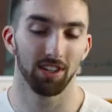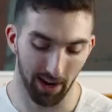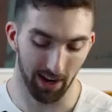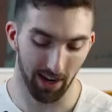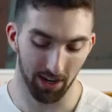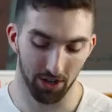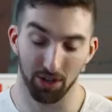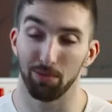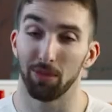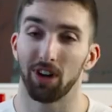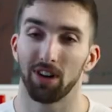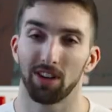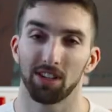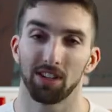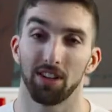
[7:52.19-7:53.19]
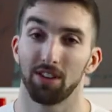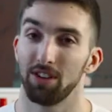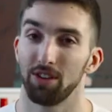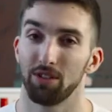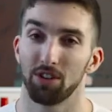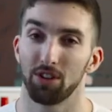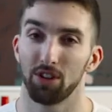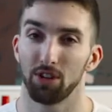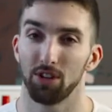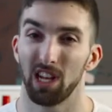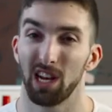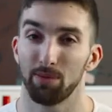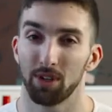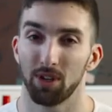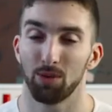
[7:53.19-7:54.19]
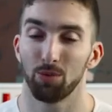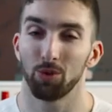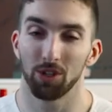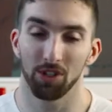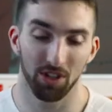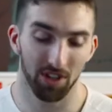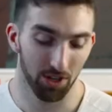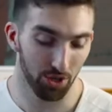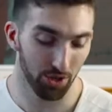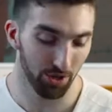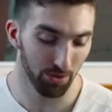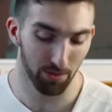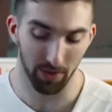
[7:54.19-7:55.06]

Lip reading: I actually bought it because I thought you could charge a laptop, which is not true,